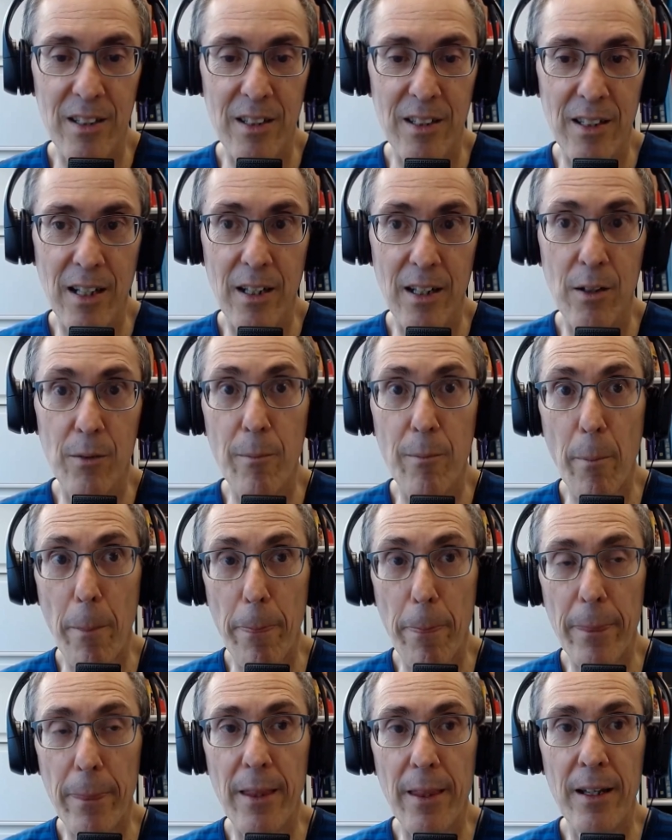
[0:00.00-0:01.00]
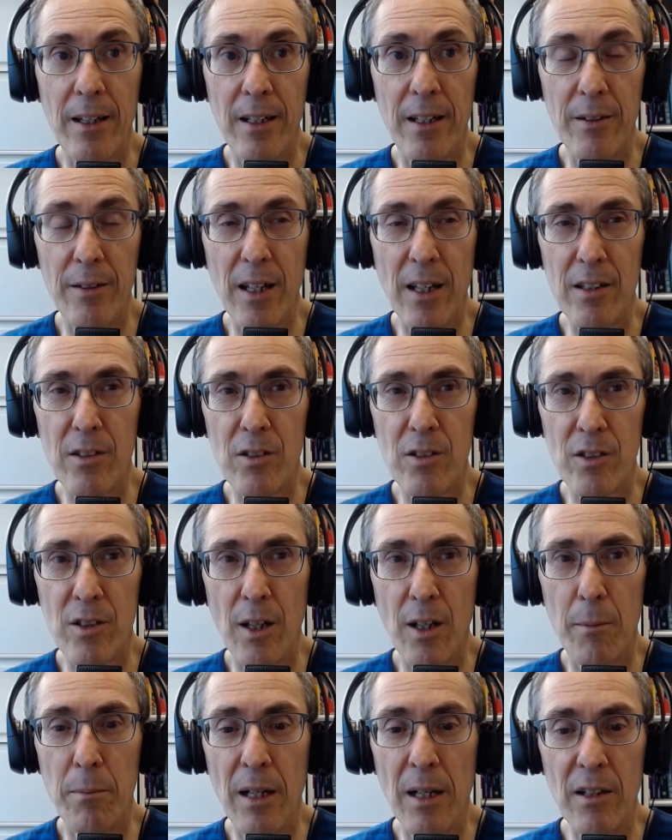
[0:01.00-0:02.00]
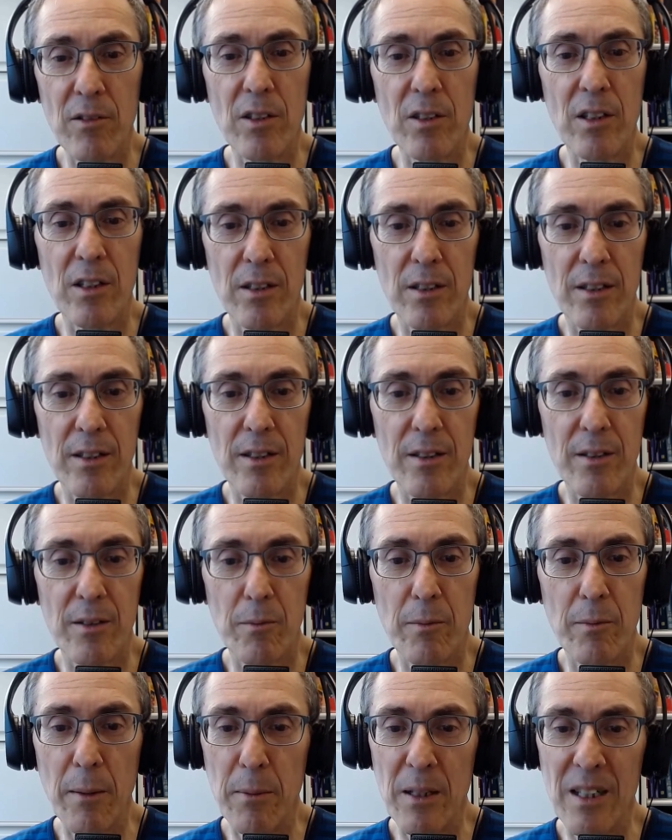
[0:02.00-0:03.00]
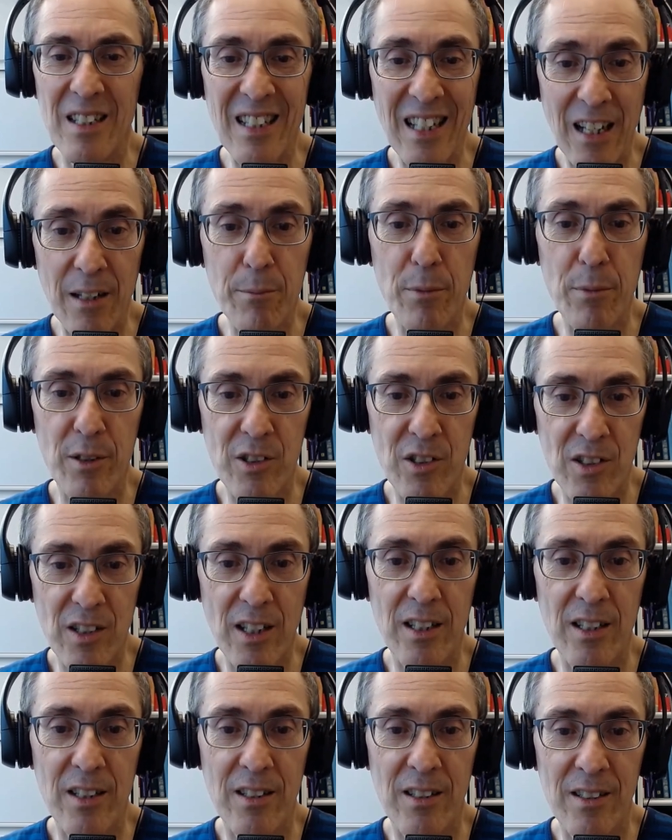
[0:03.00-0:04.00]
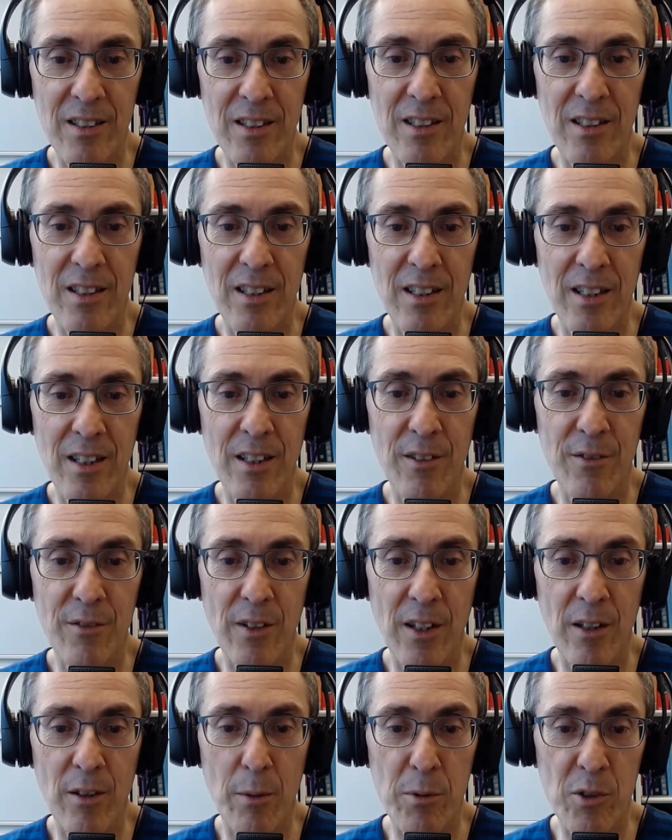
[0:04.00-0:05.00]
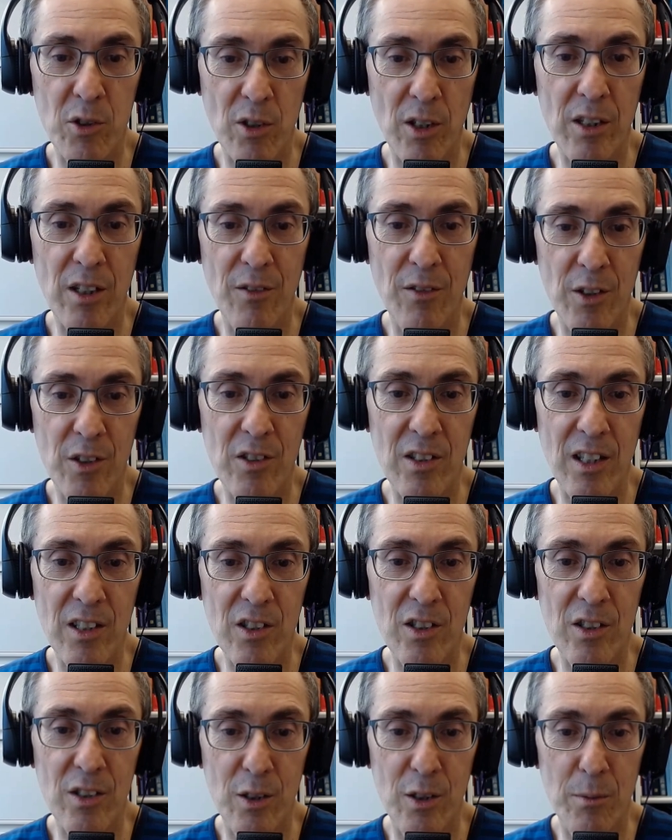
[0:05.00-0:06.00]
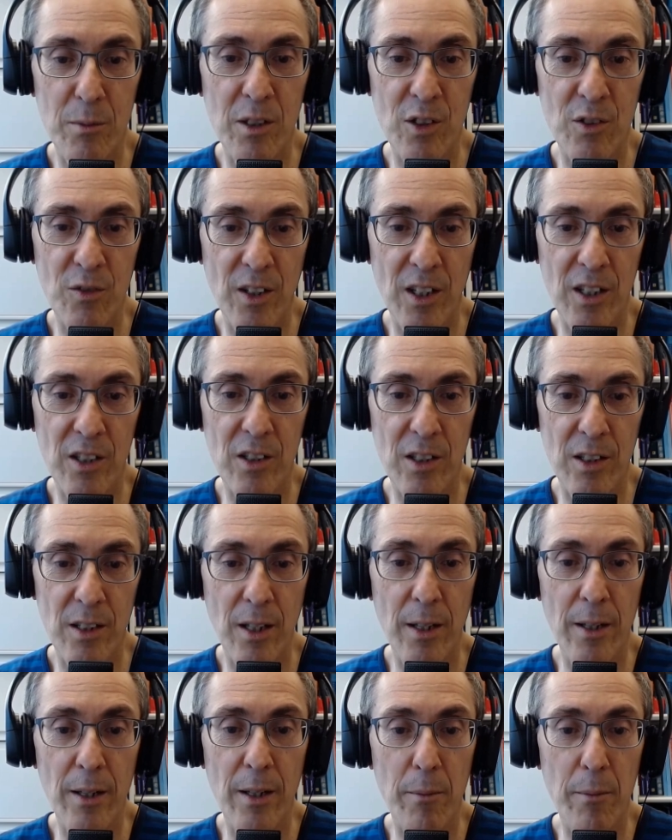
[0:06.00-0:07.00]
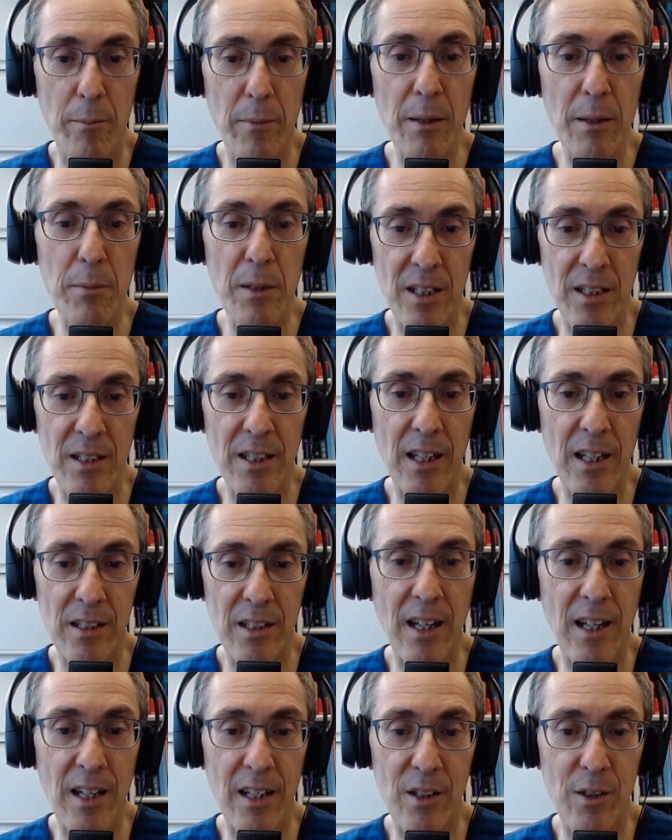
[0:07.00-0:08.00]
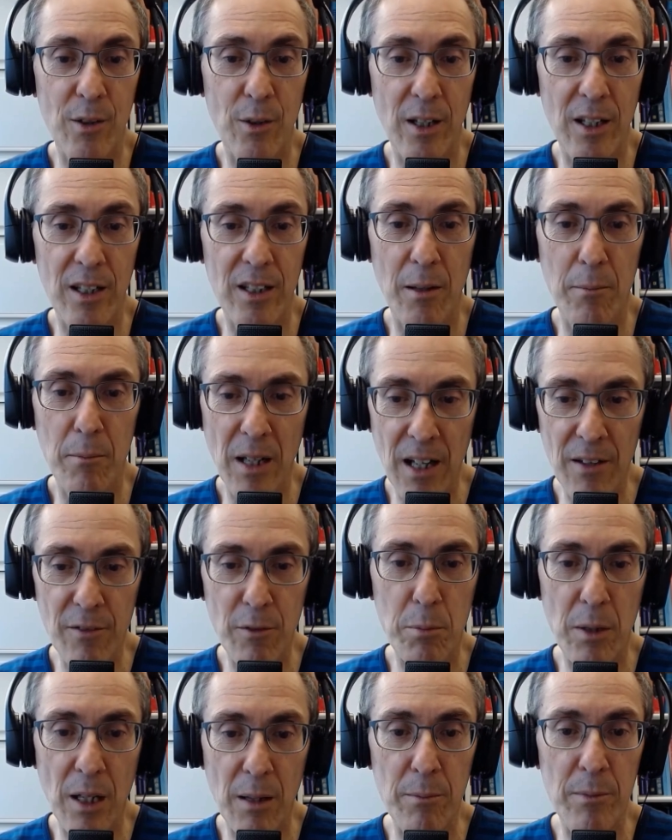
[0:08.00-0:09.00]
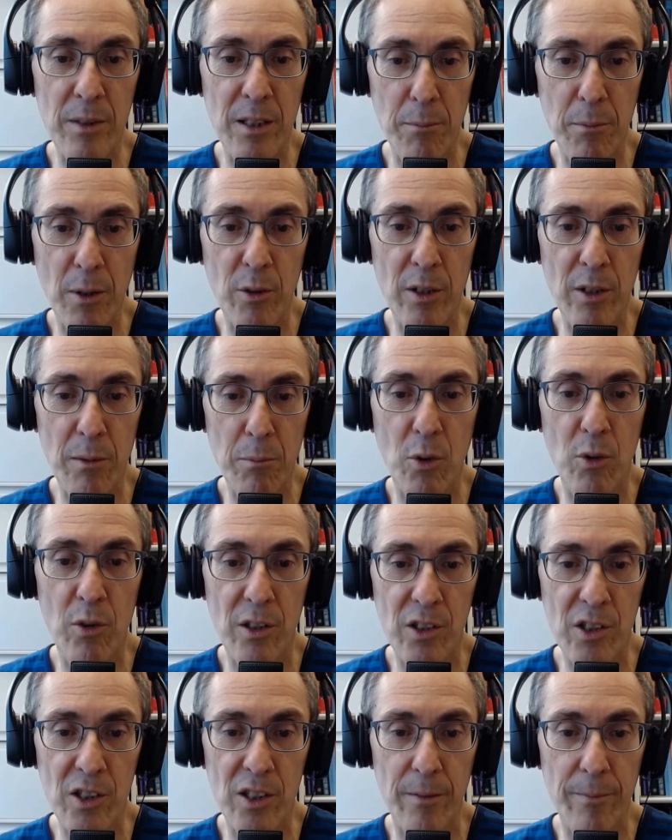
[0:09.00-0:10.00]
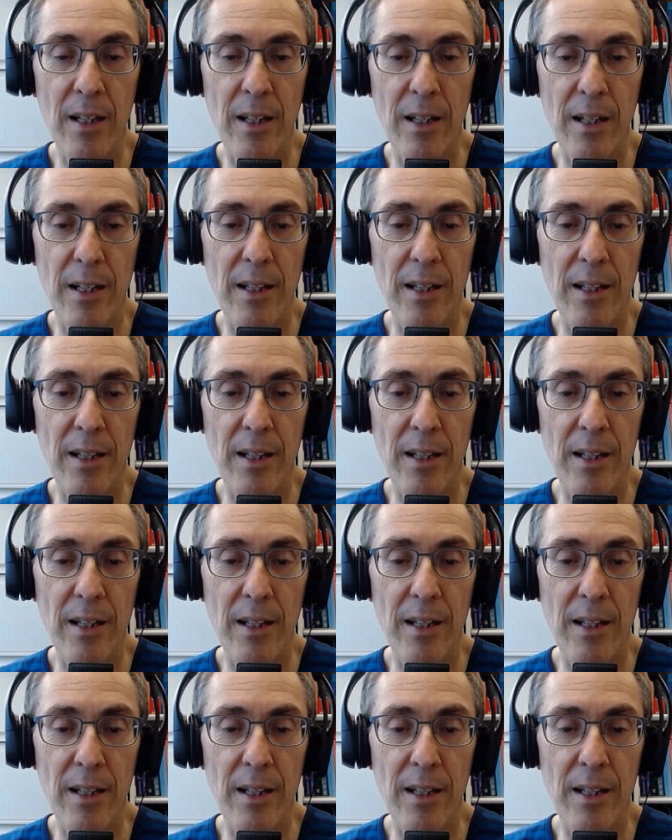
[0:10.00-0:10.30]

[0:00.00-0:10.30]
Now, that's about maybe 10% of our obstructive eustachian tube dysfunction may be in that category. They may have a problem in the bony portion.